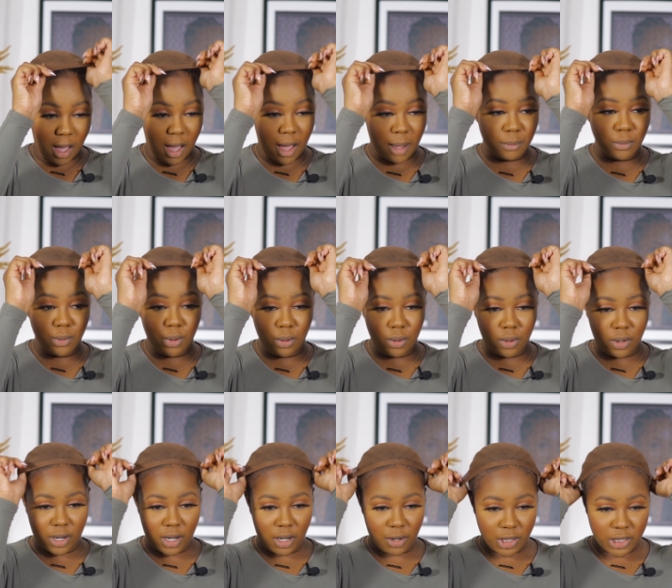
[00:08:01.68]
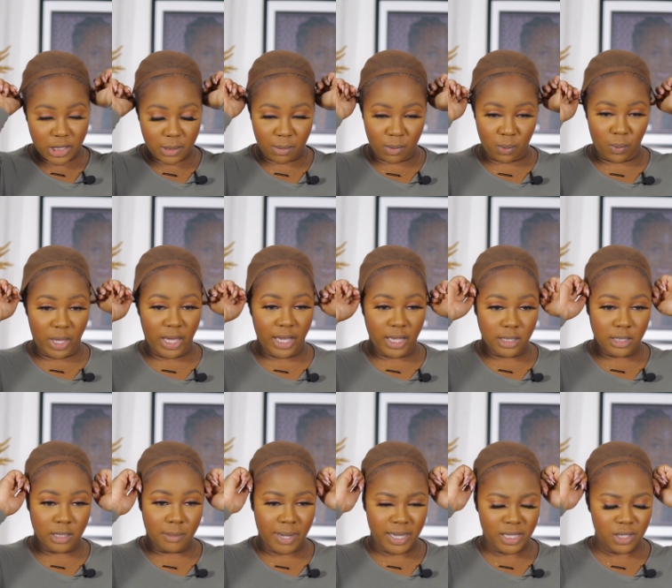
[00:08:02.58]
I'm no longer going to be wicked
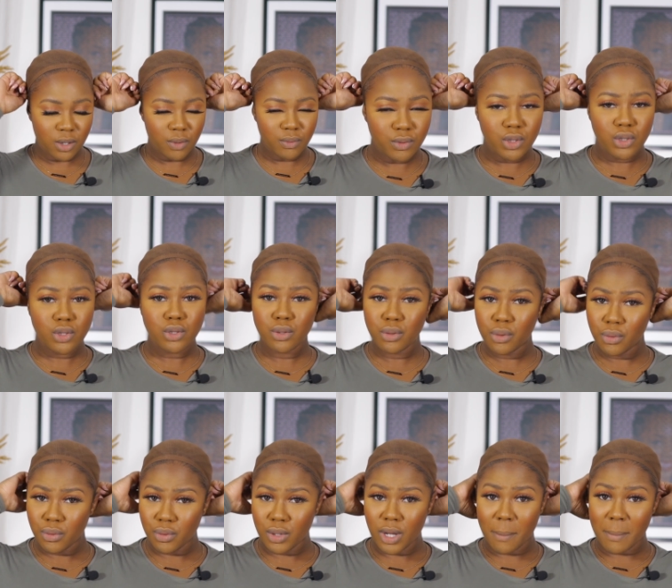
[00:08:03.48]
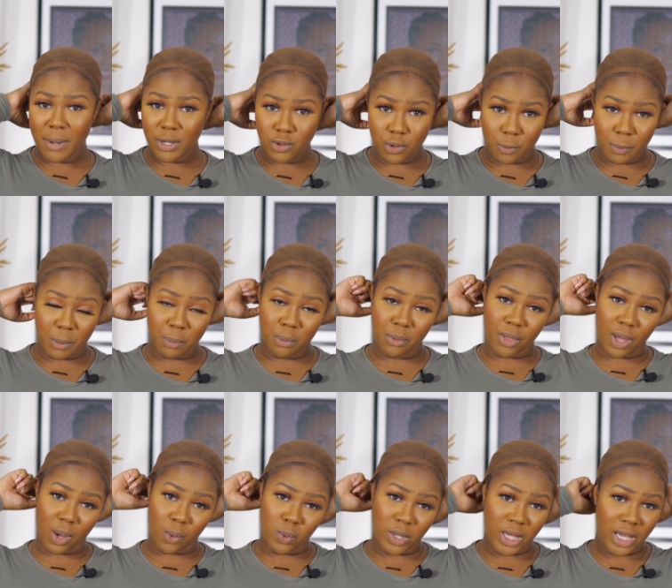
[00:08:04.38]
to myself. Do you know the amount of people
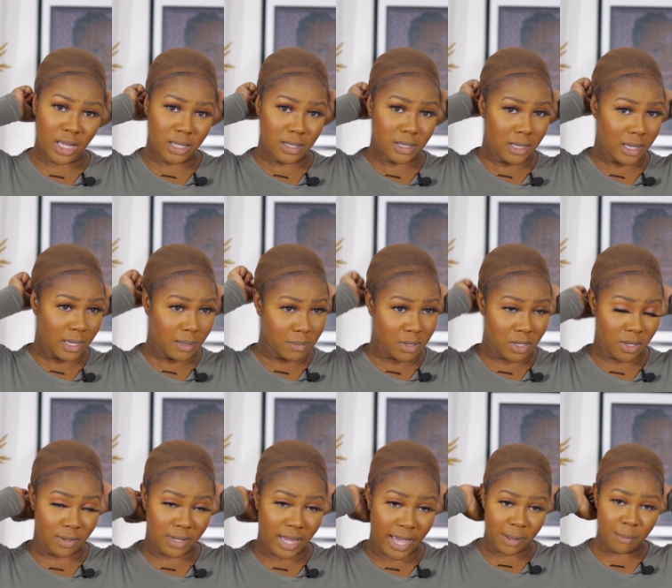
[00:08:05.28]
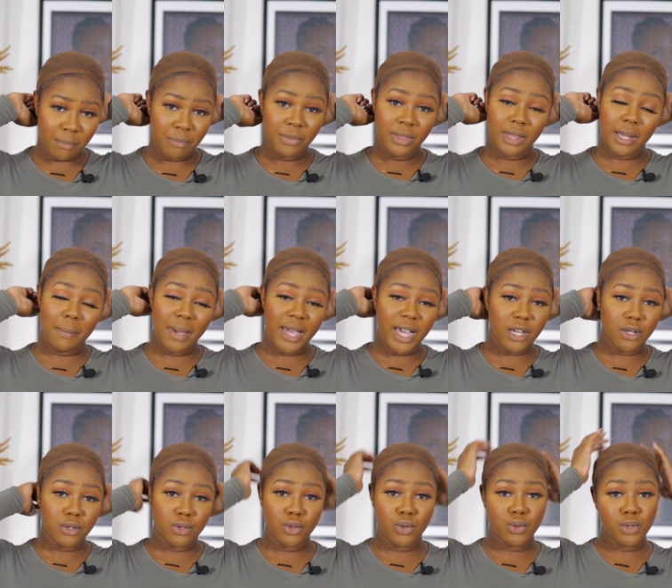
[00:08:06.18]
that are wicked to themselves? Like, they make
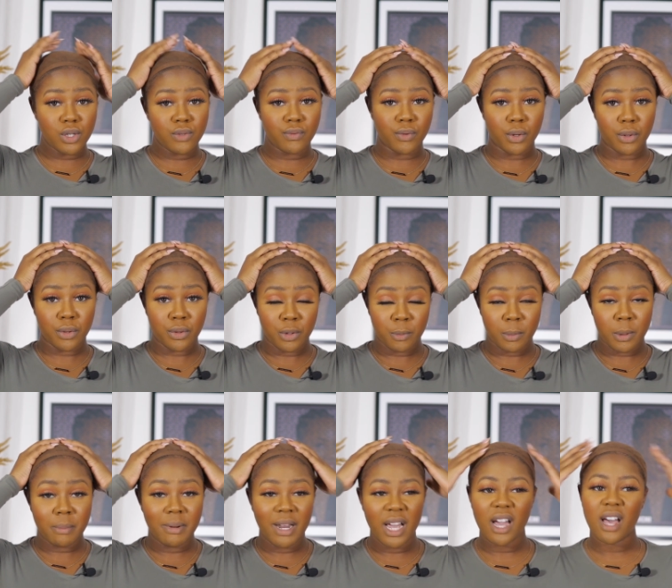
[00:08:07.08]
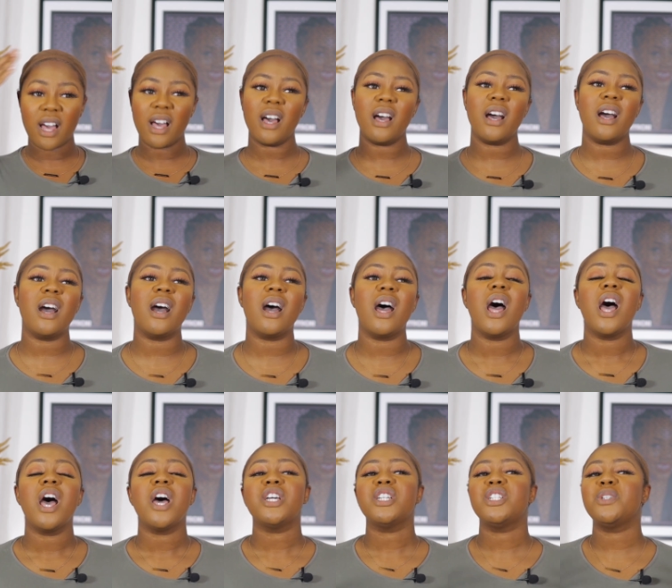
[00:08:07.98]
excuses for other people, like,
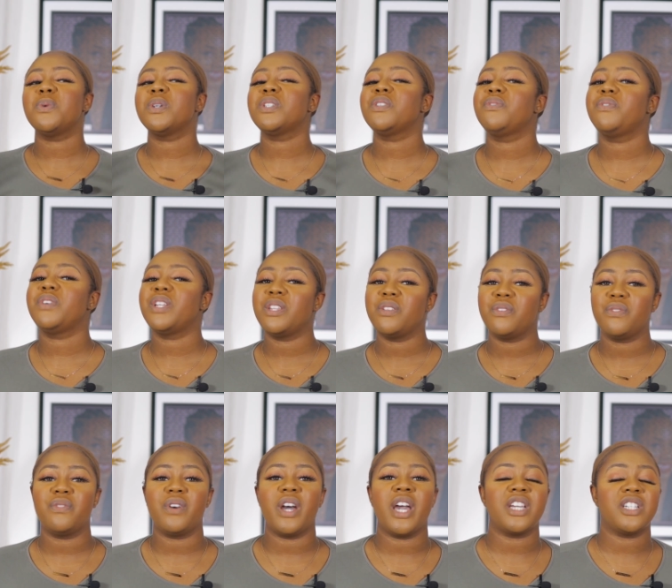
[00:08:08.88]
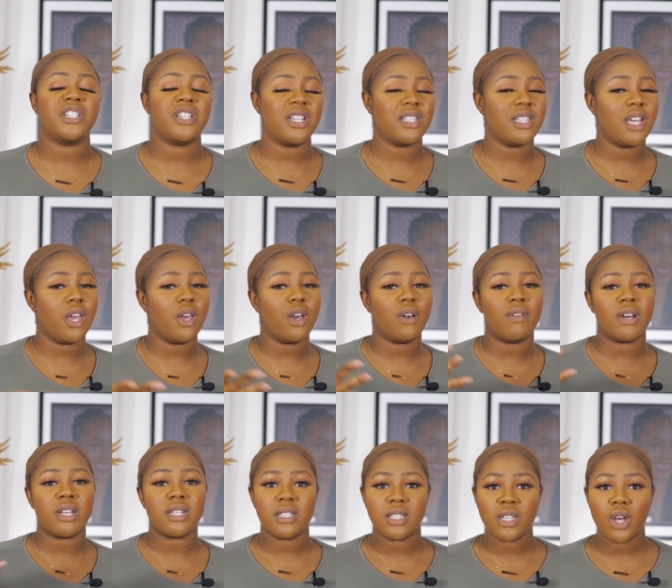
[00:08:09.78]
she wasn't feeling fine, she didn't take care of
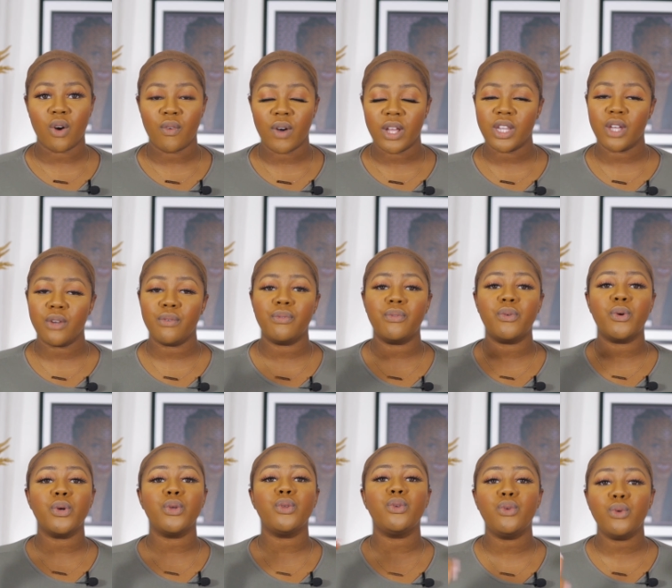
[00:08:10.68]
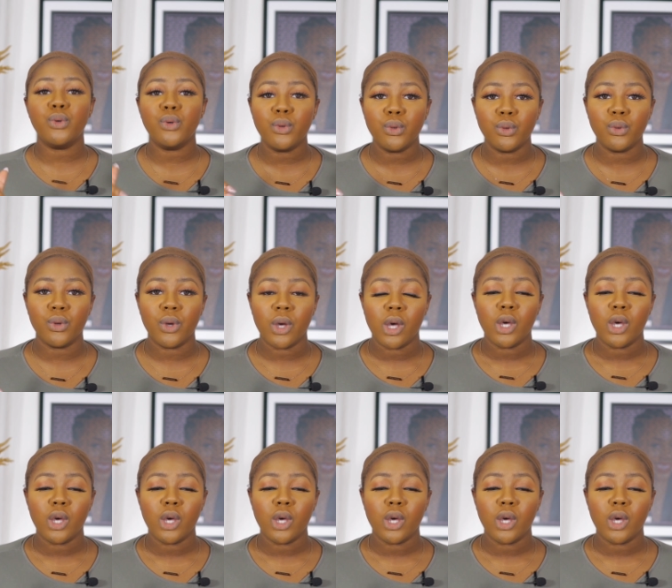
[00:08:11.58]
herself. And then for you